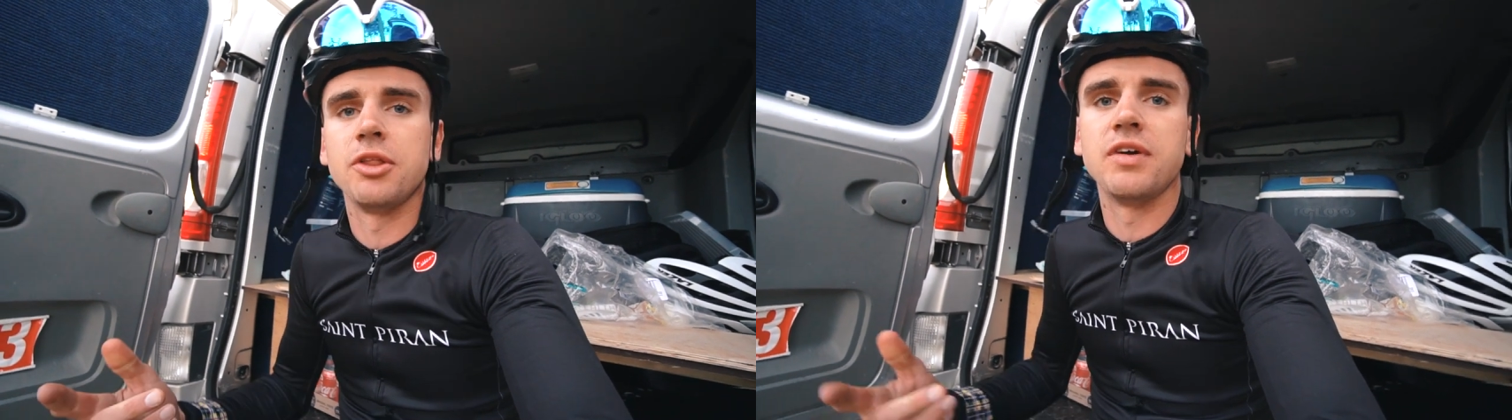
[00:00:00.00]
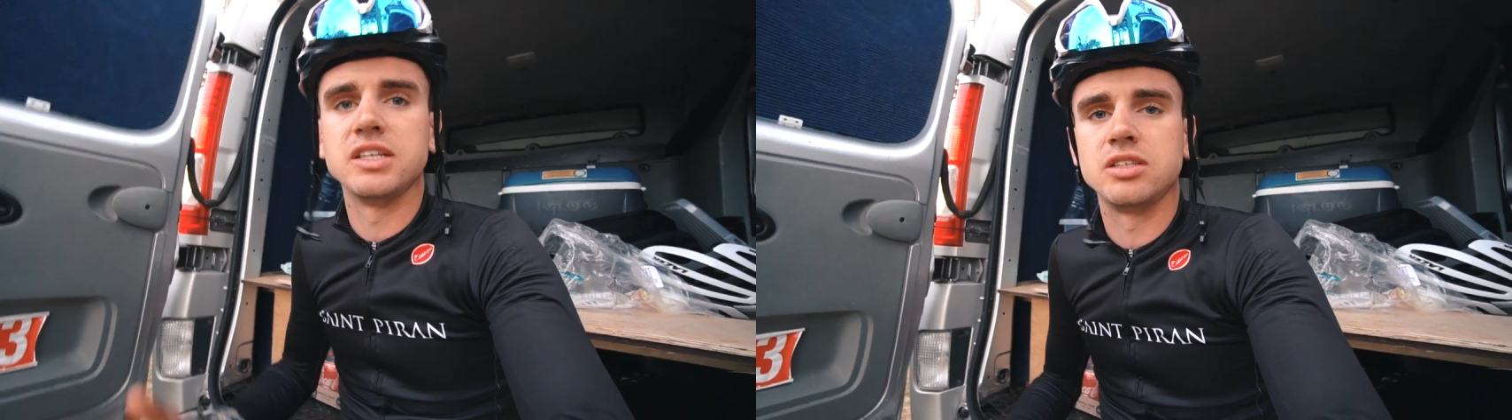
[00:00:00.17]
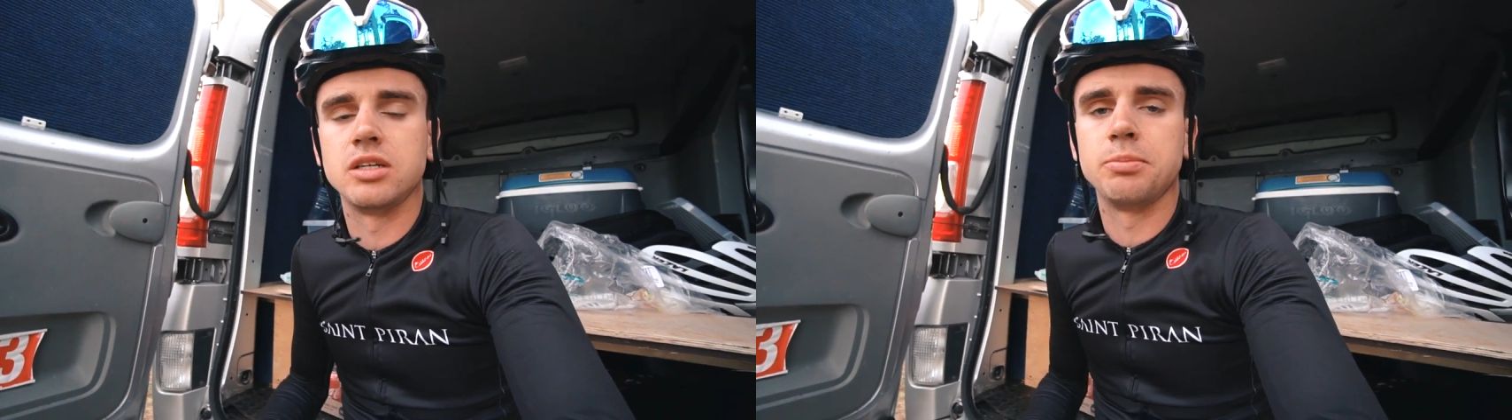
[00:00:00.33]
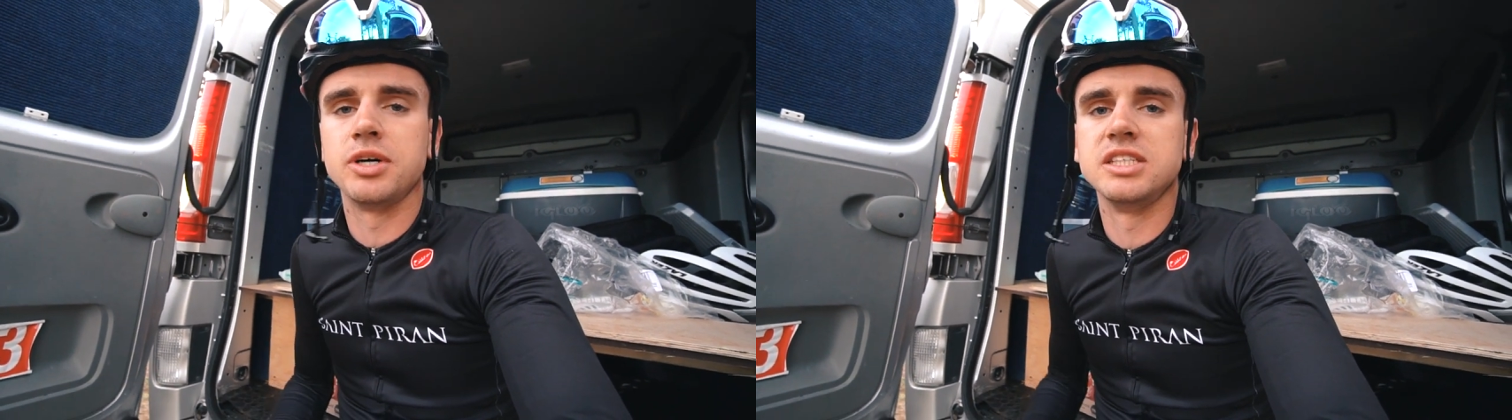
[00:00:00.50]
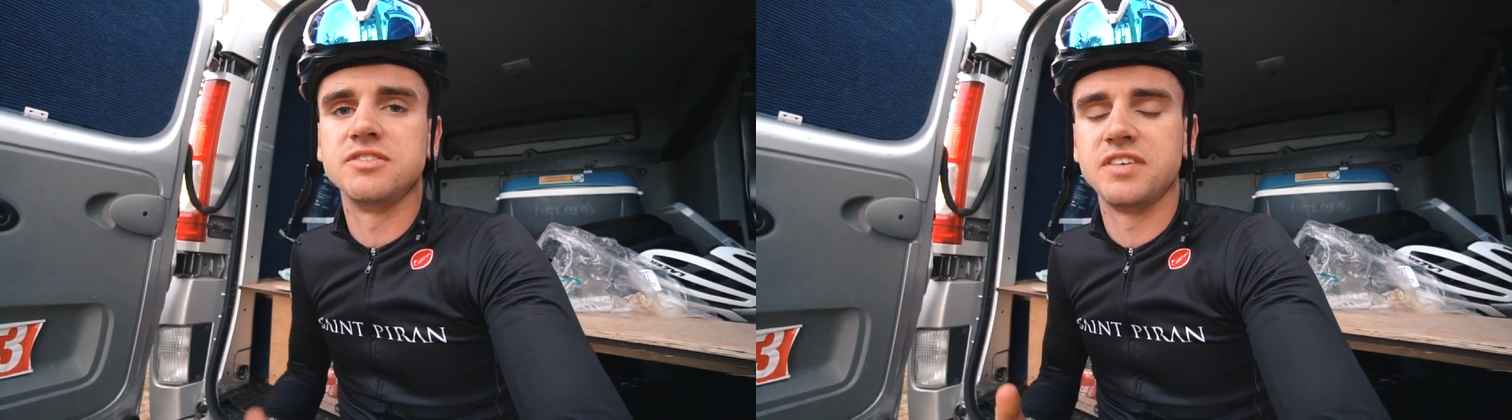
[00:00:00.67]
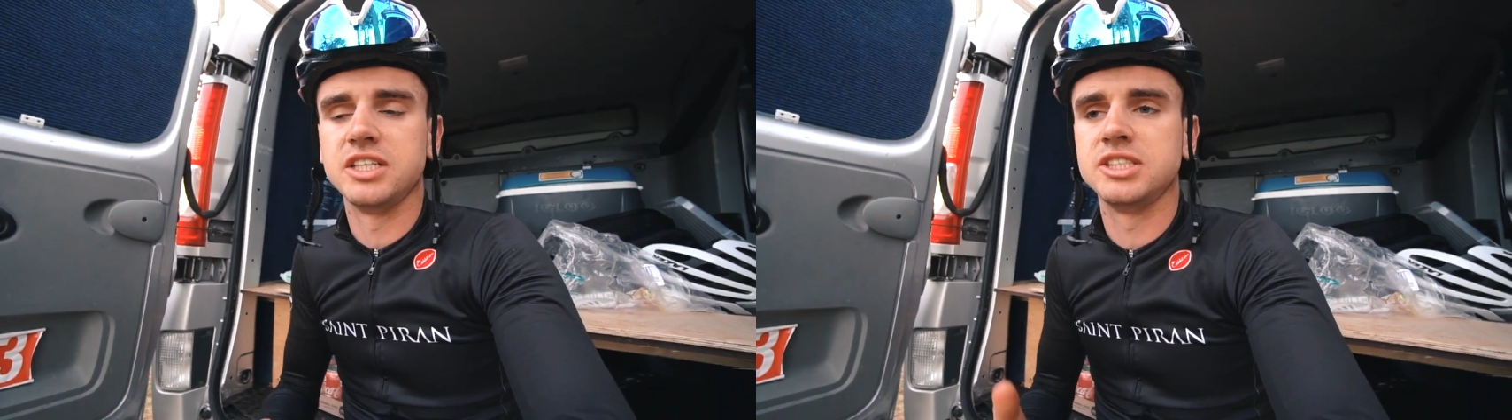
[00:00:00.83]
But the rest of the
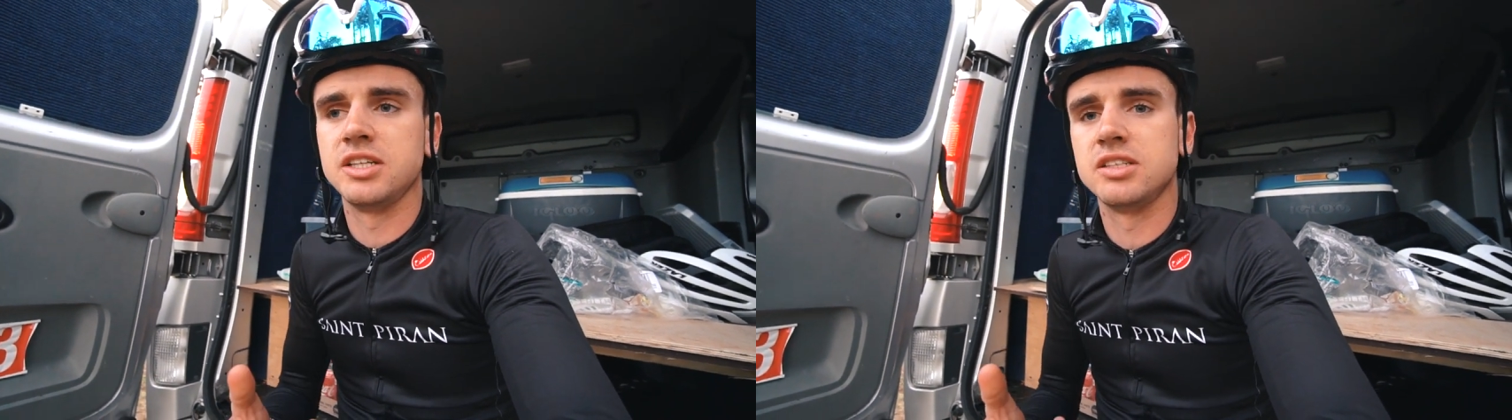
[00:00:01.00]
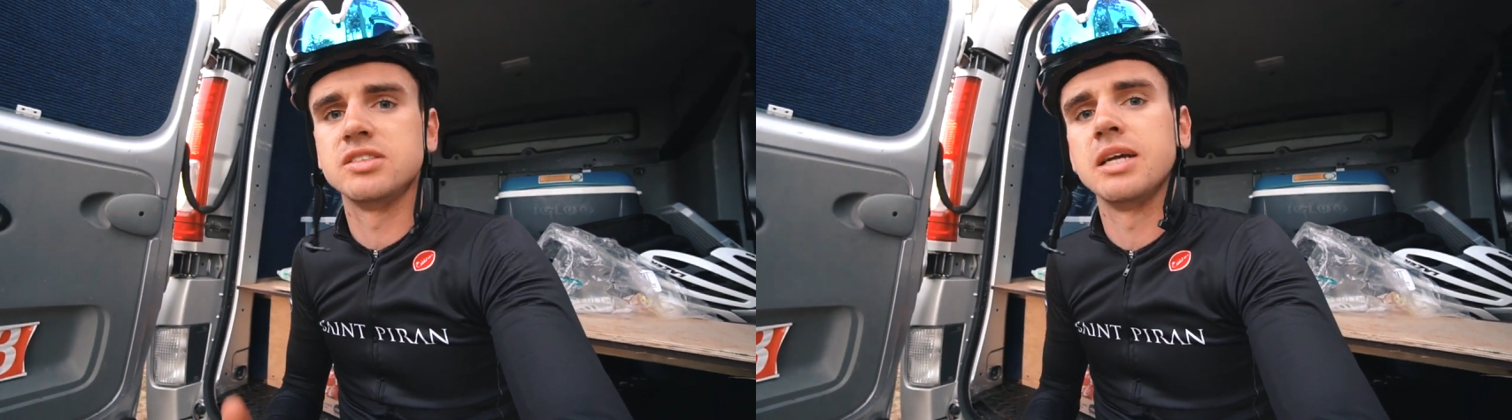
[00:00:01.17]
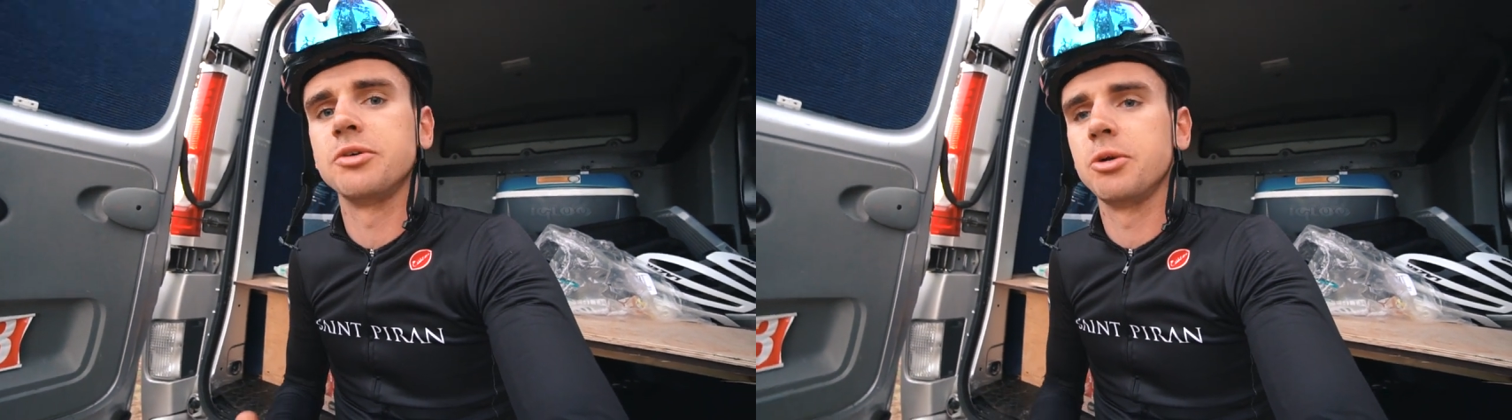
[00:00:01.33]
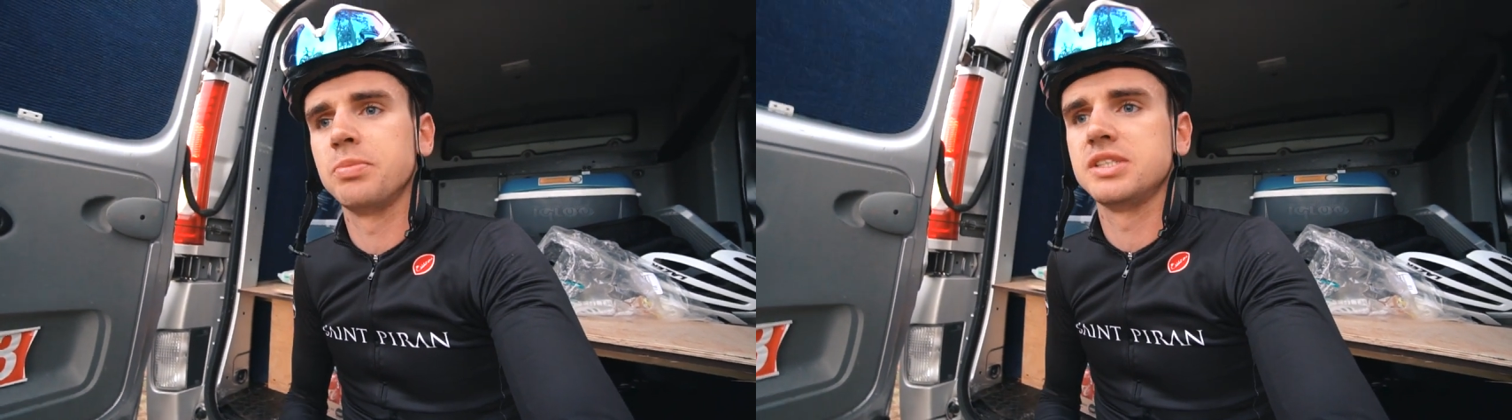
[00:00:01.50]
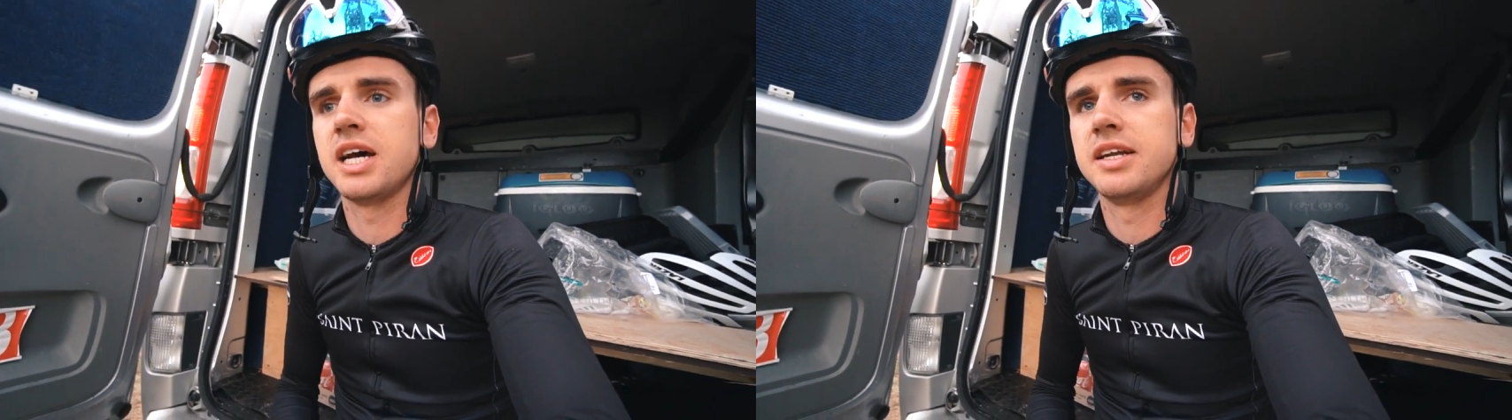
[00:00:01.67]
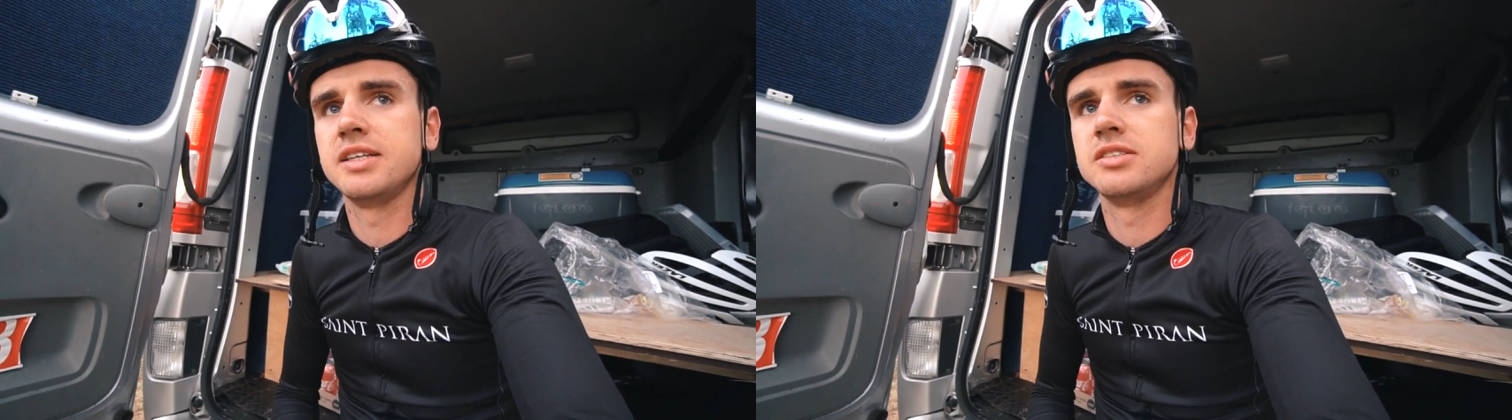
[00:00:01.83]
boys finished in the same group as
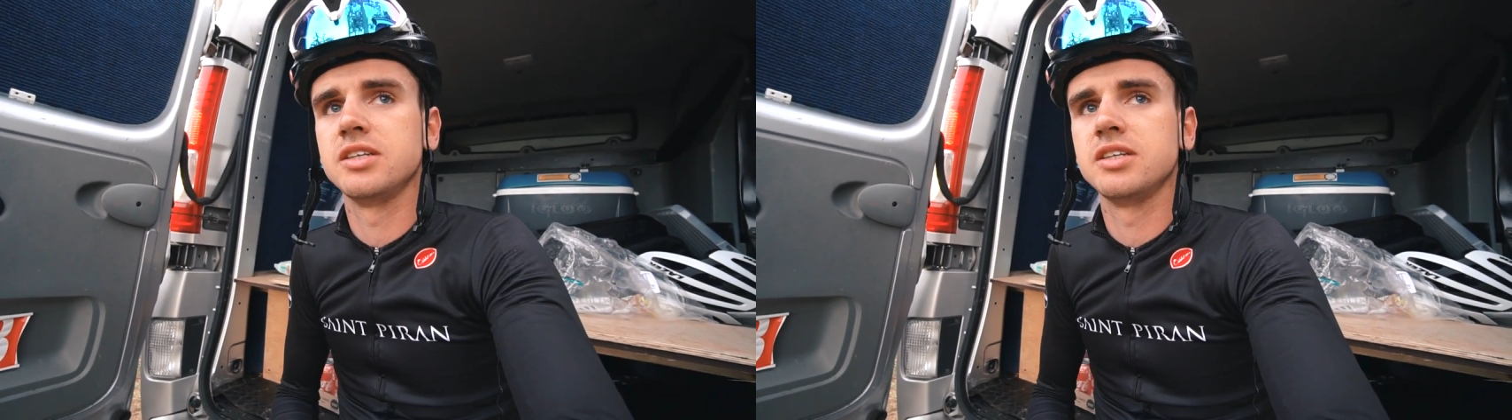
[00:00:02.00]
I did,